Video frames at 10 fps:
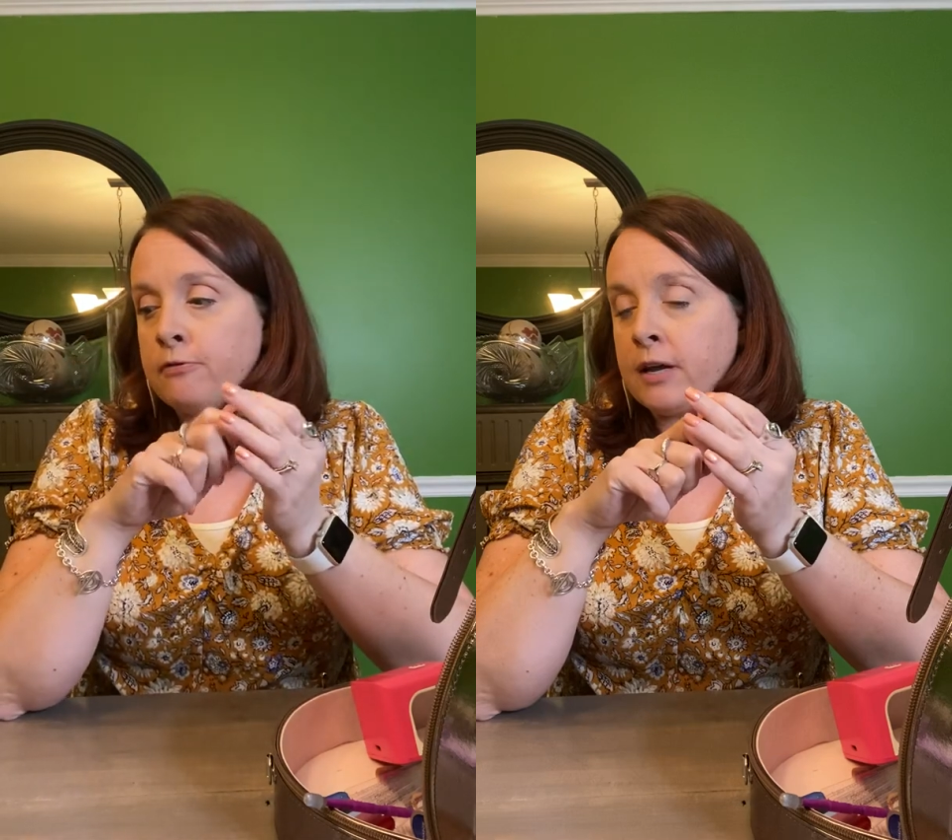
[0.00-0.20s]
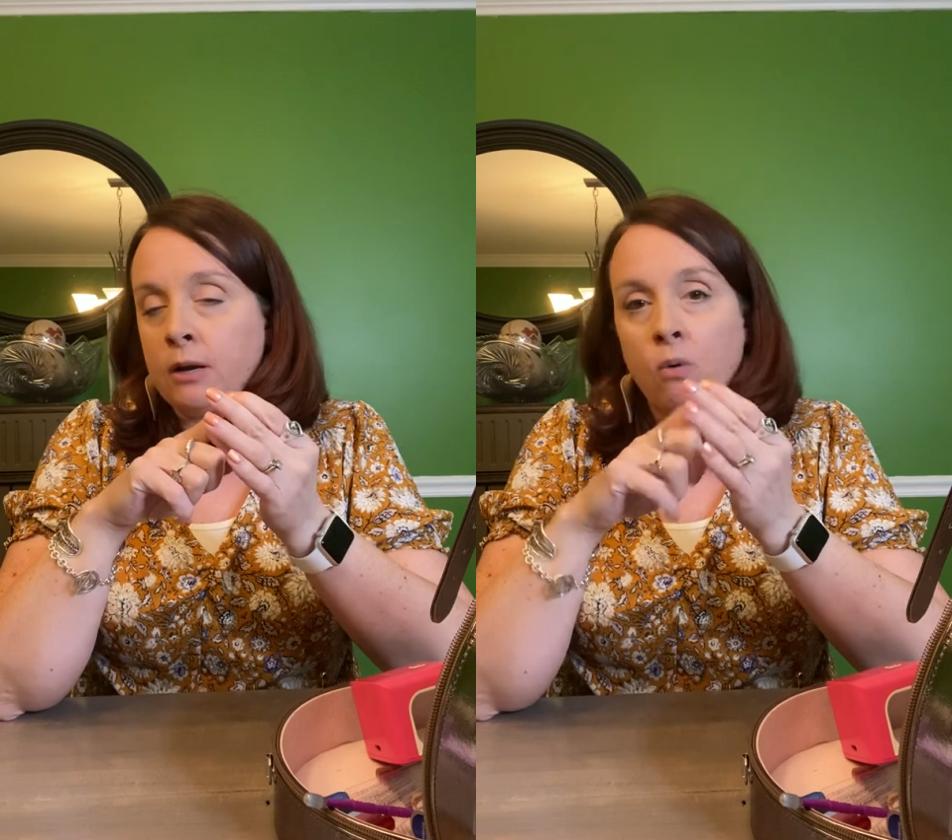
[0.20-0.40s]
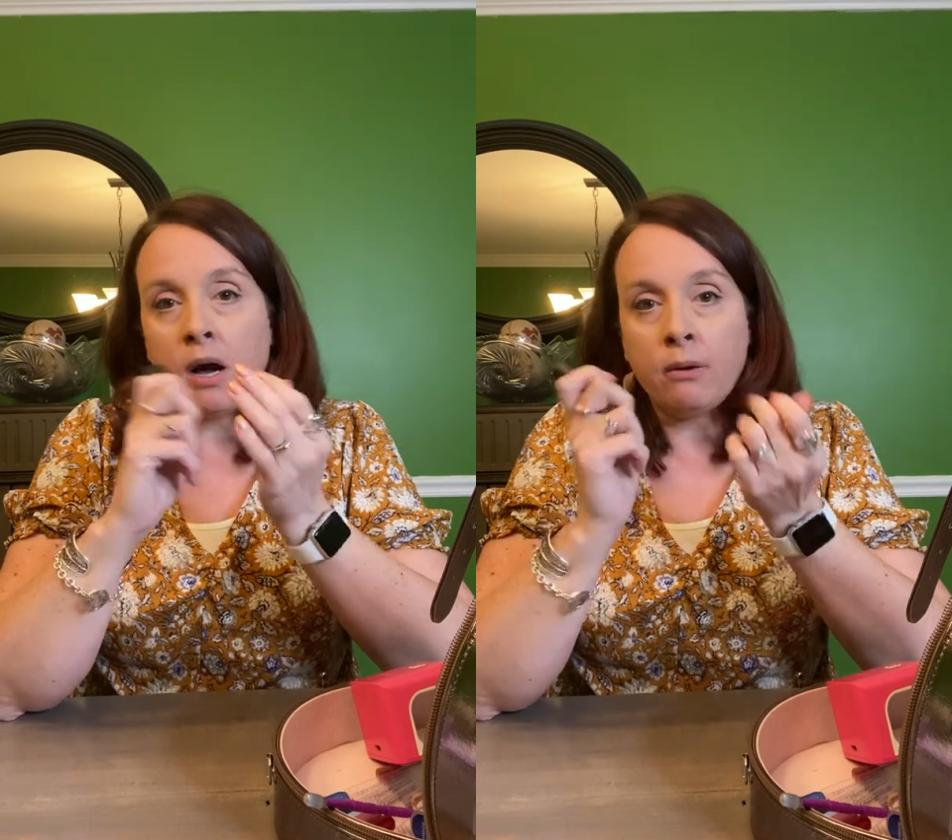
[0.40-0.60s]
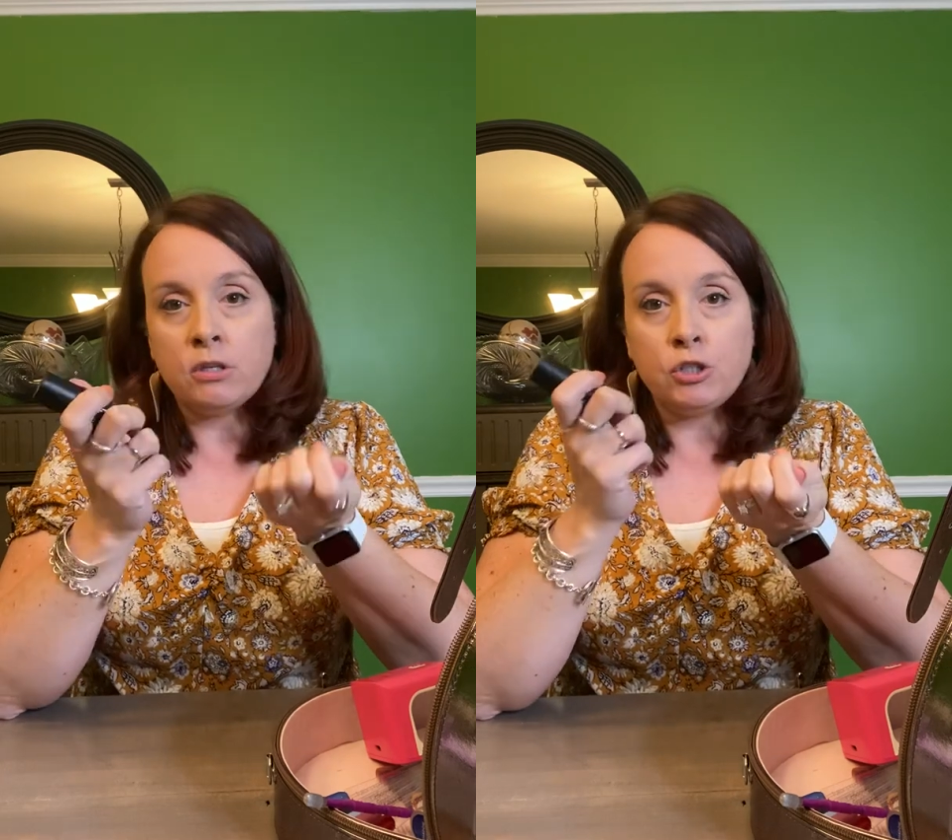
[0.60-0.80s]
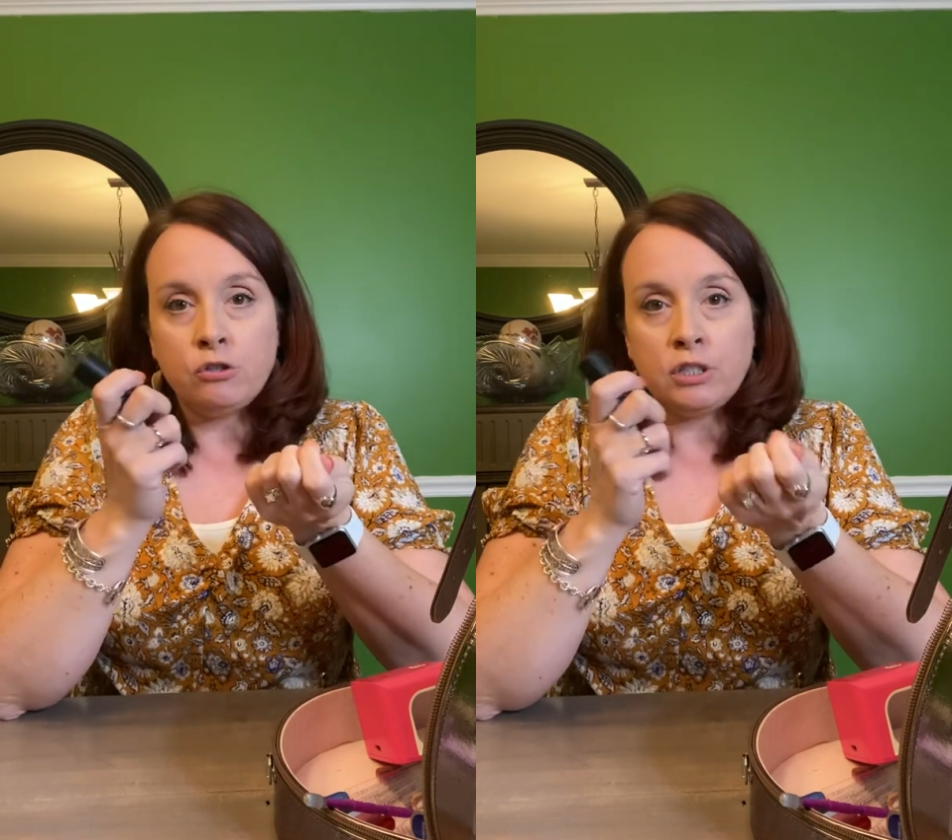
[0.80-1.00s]
like while I
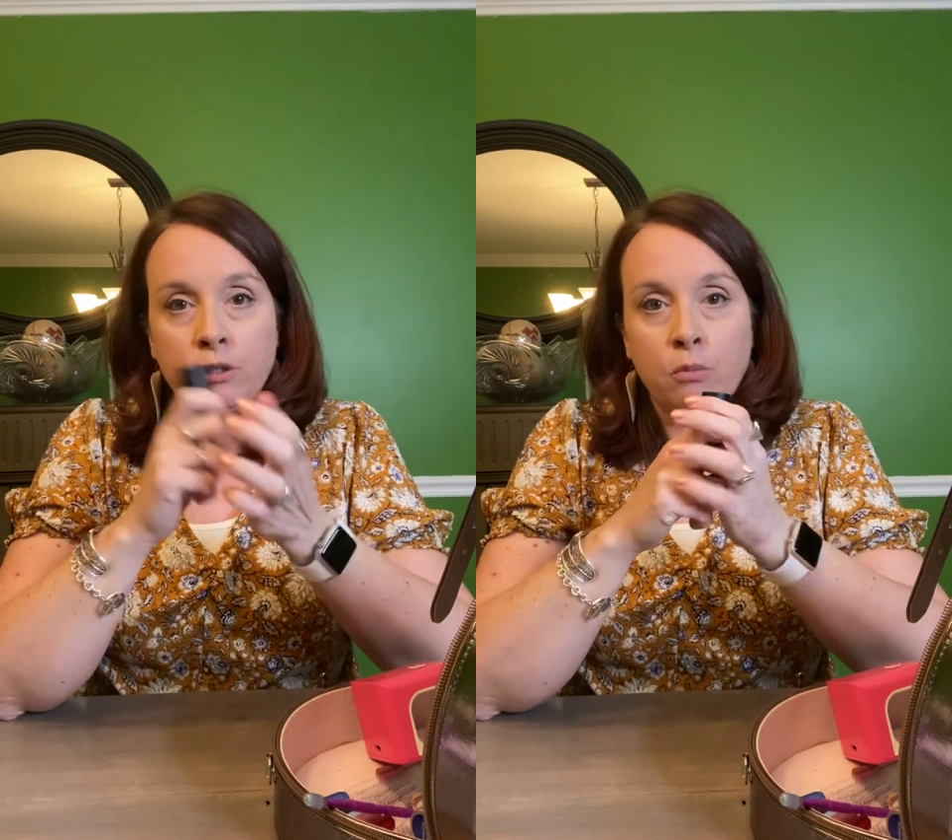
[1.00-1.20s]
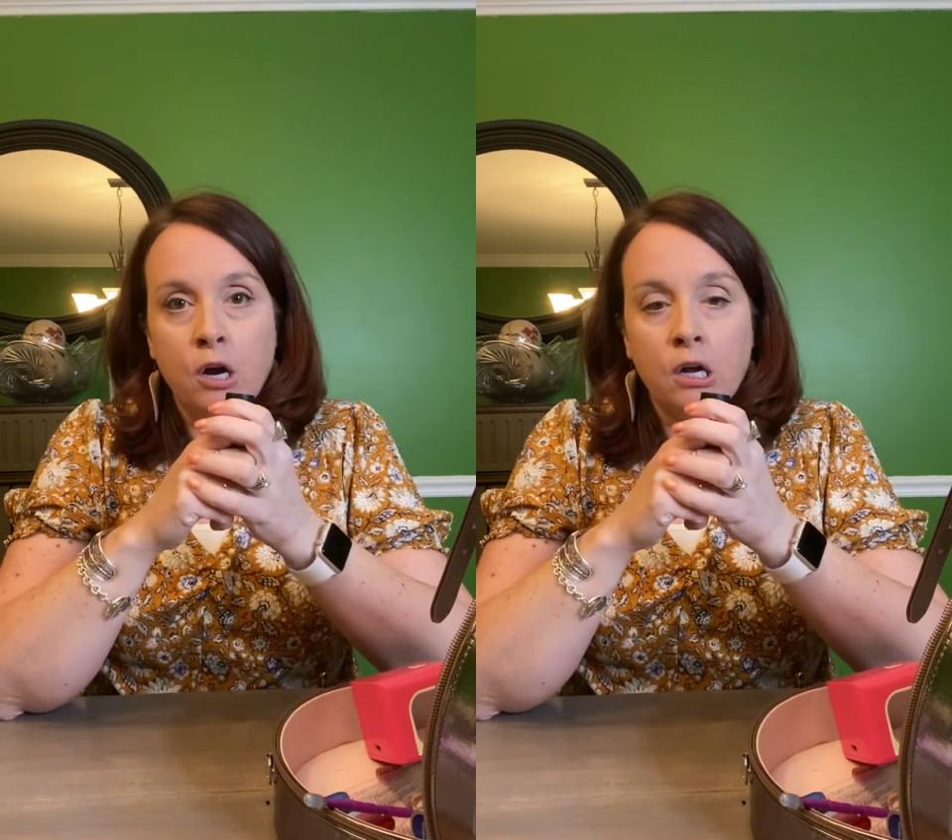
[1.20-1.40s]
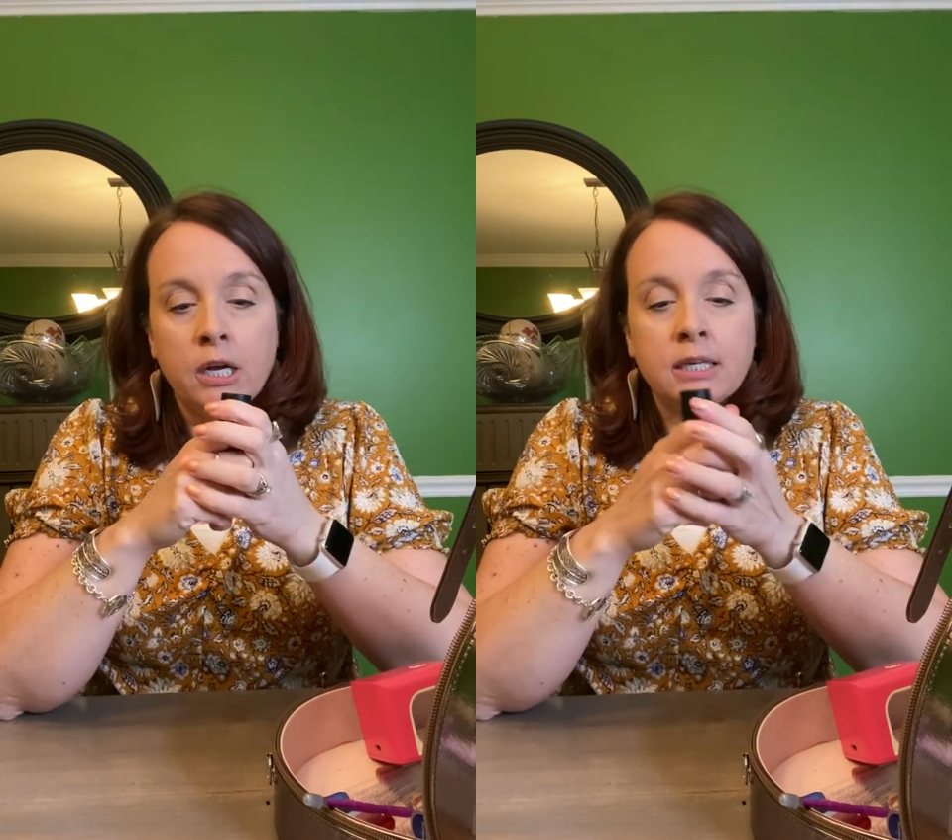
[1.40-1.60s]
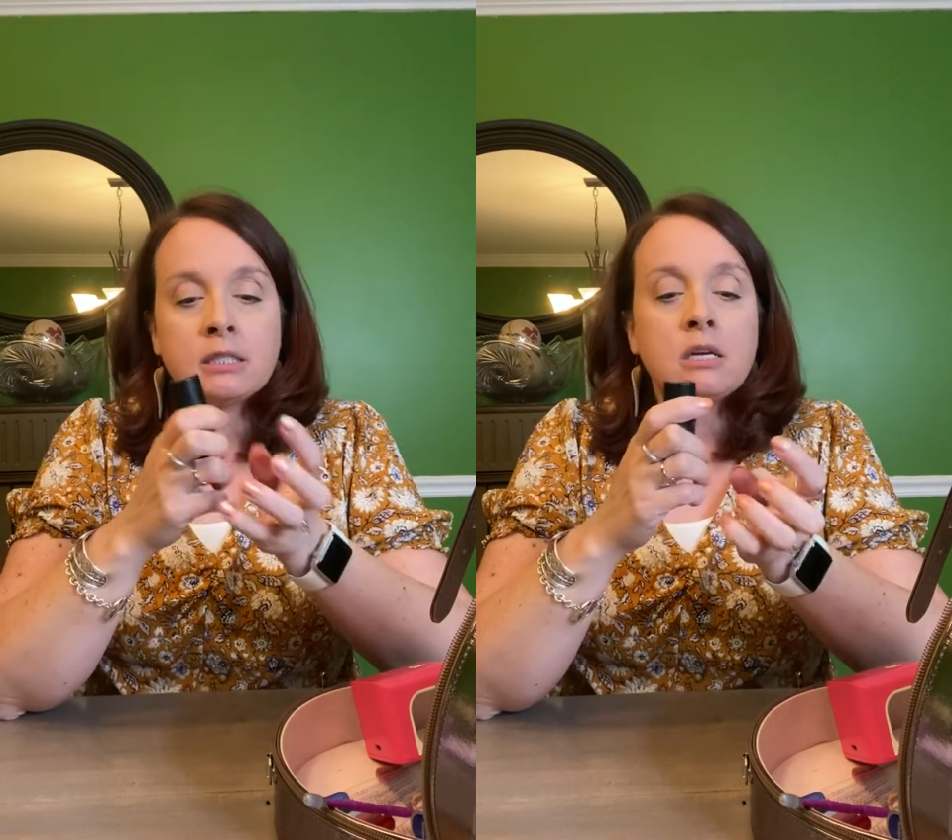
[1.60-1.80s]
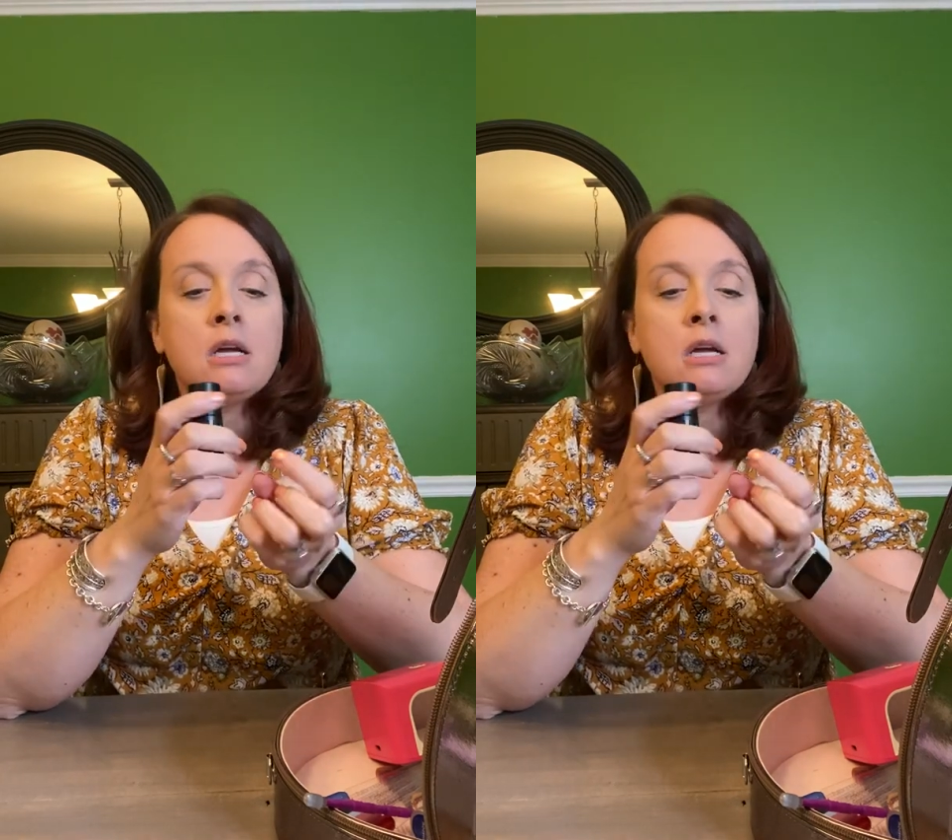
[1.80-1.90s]
was using the product.